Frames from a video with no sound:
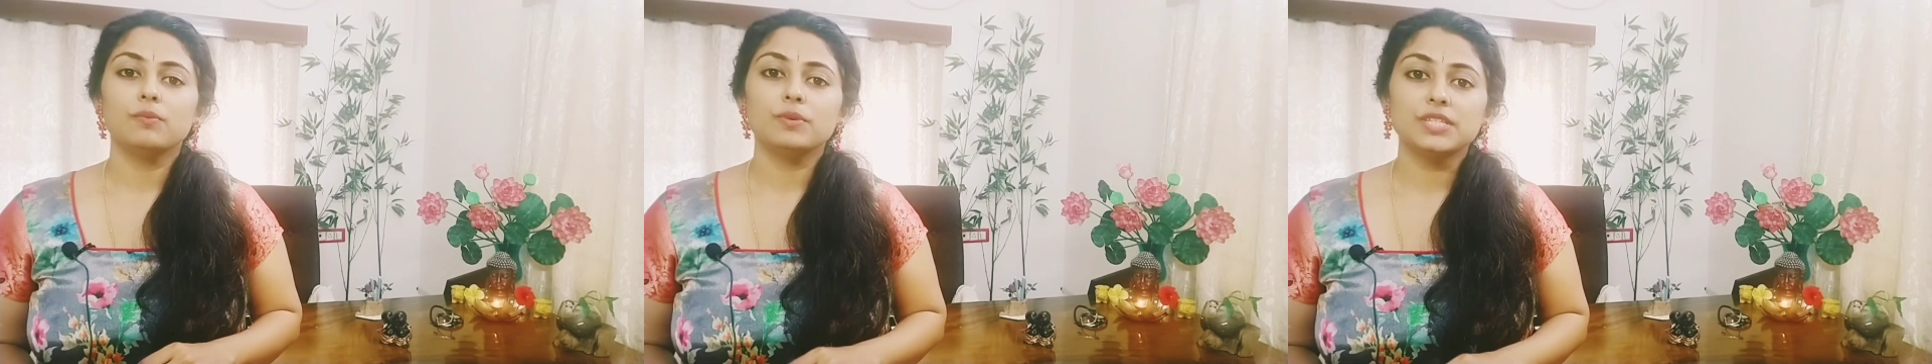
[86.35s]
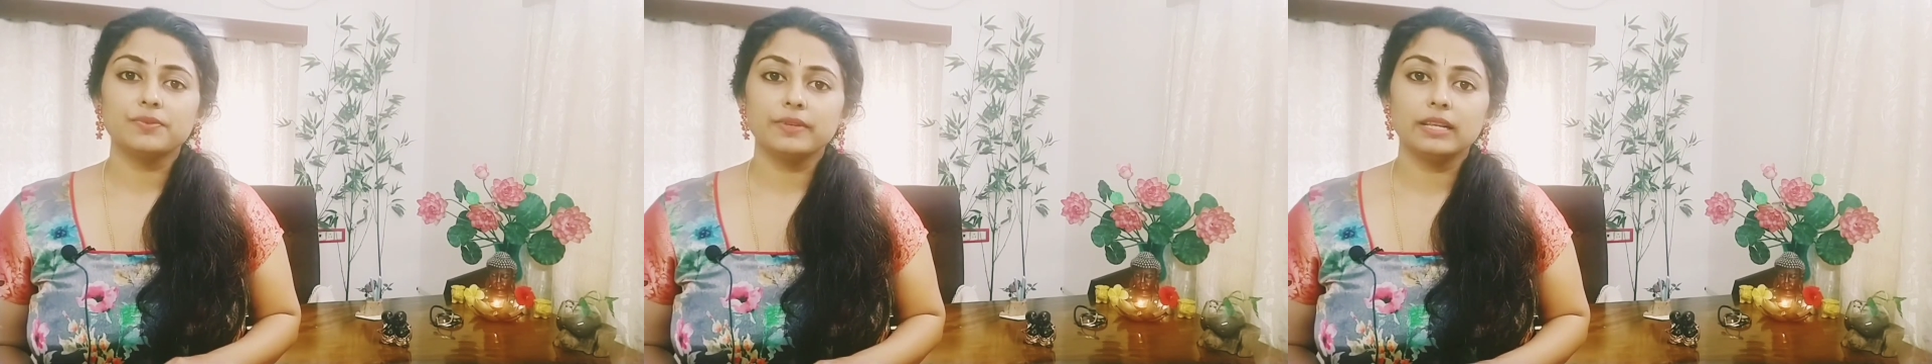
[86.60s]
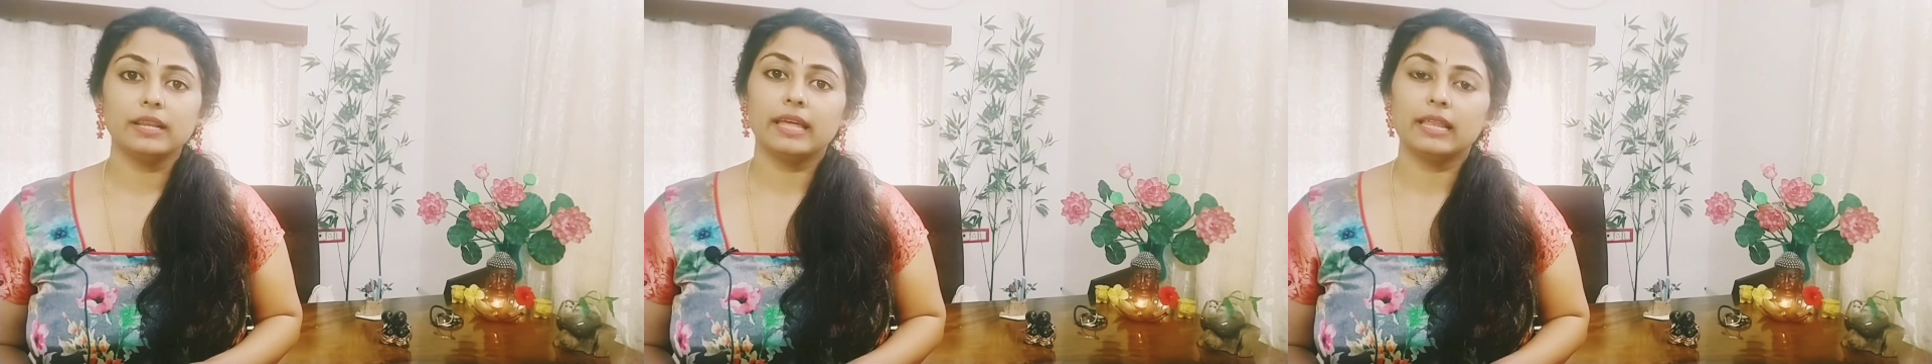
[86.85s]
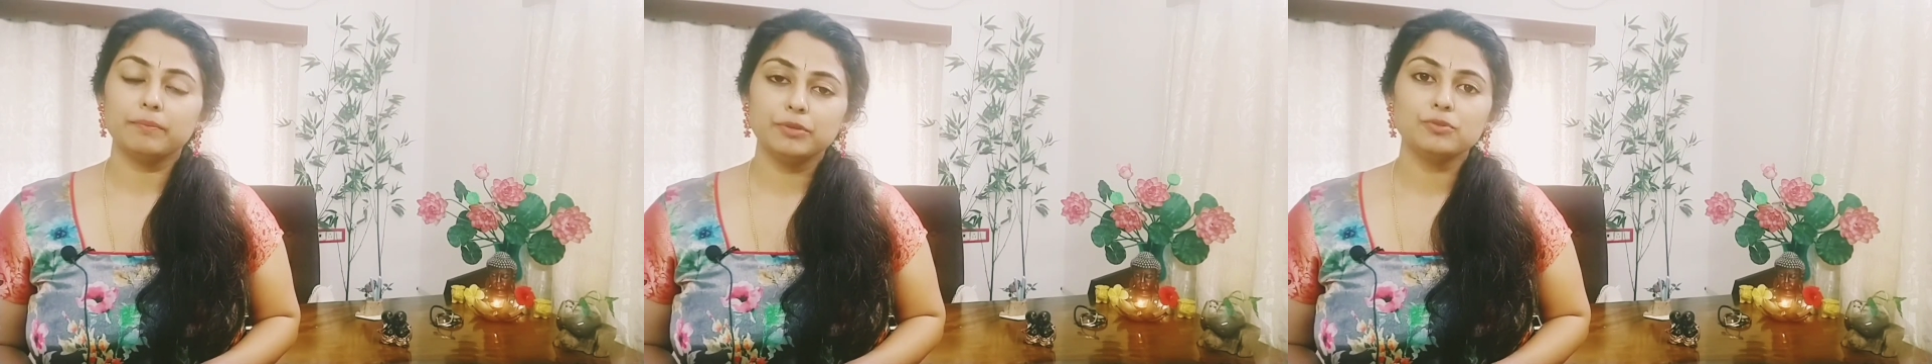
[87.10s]
which will
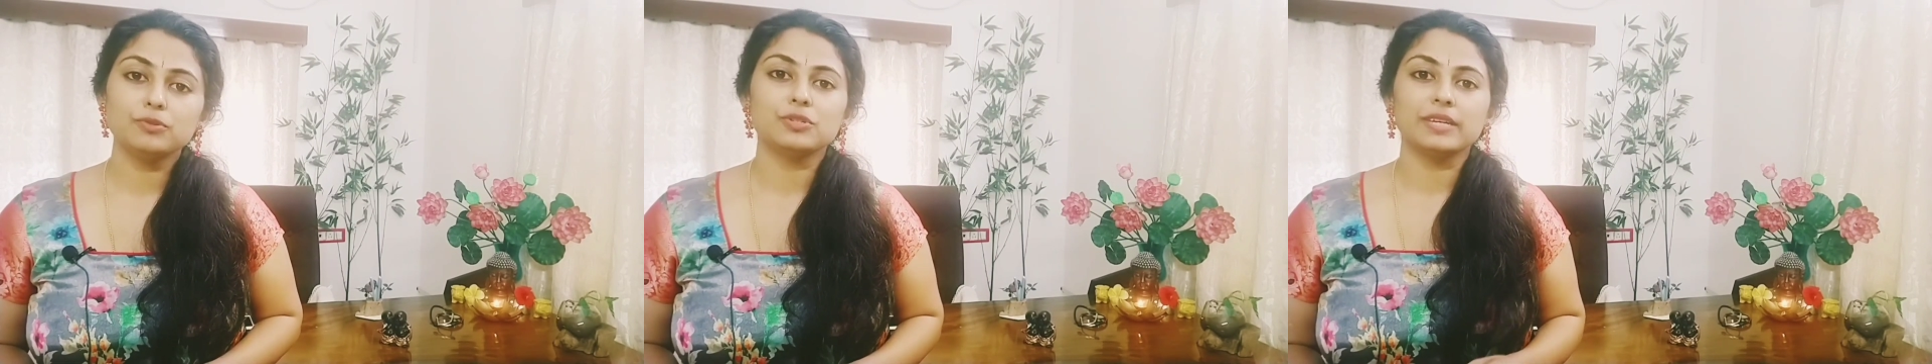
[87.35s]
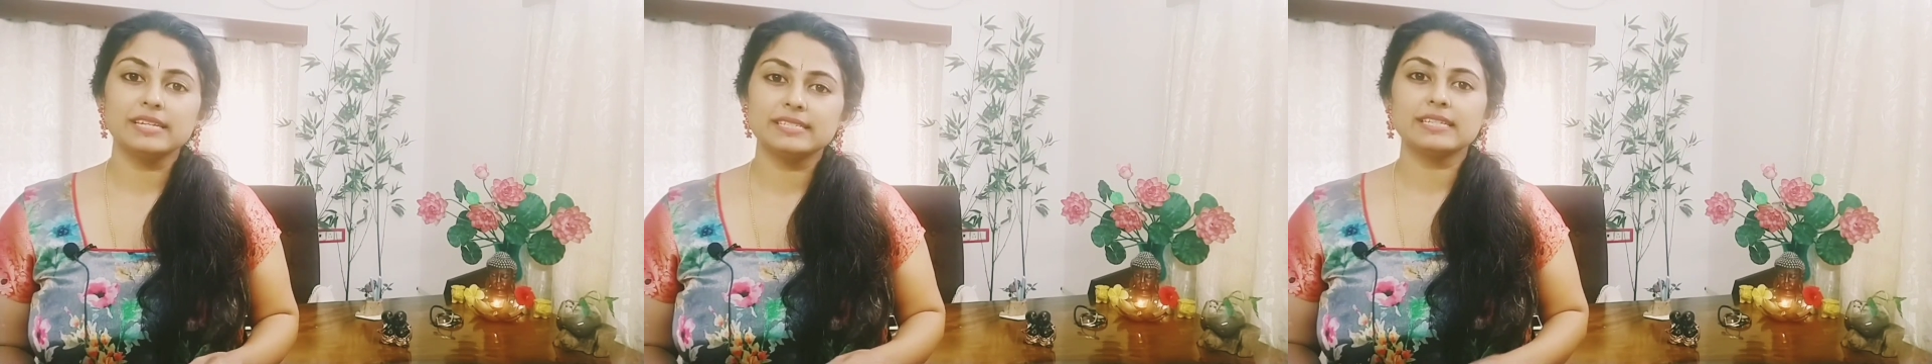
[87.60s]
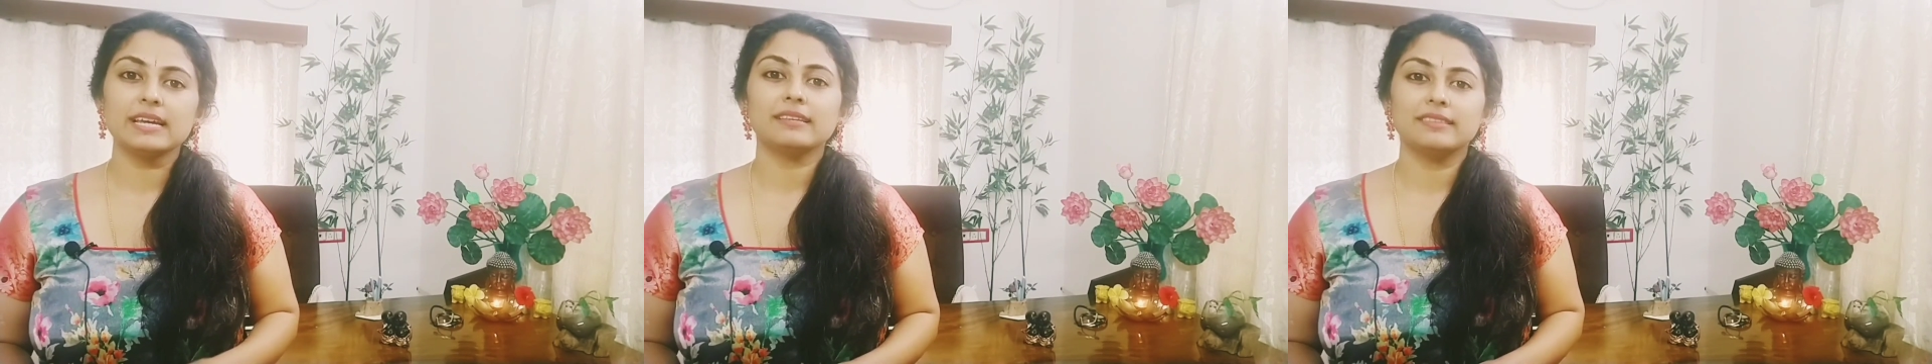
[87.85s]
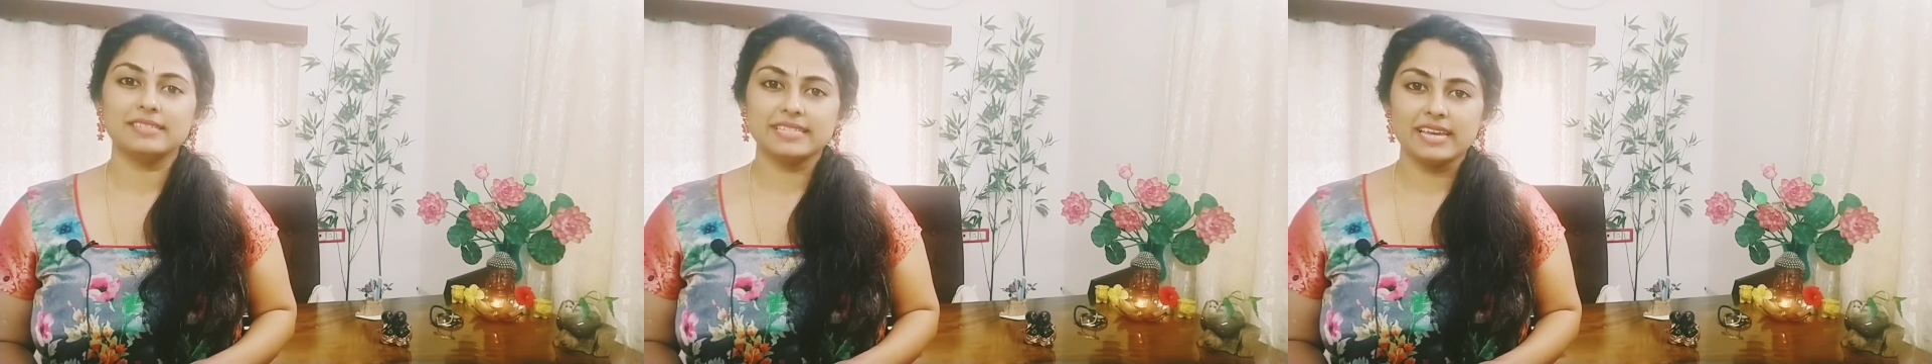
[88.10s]
help you to
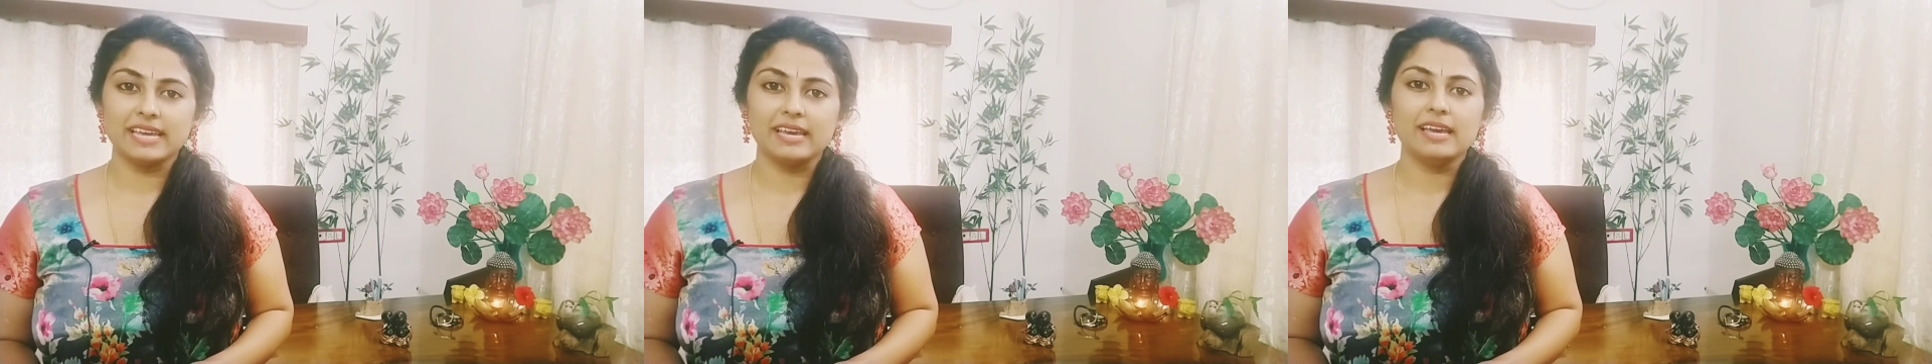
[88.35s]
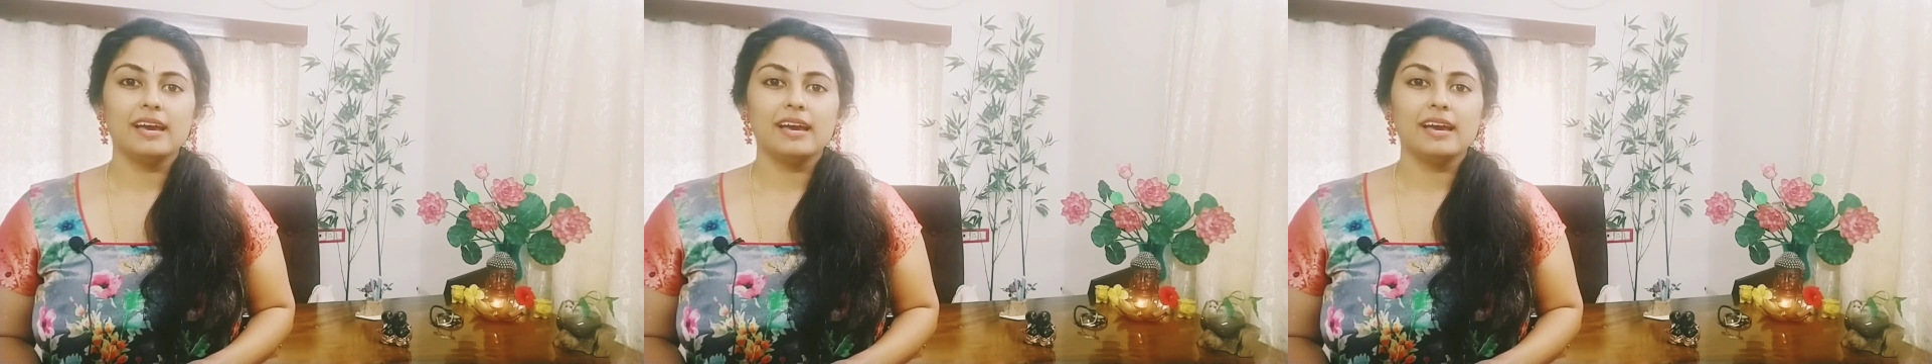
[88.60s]
kickstart the day.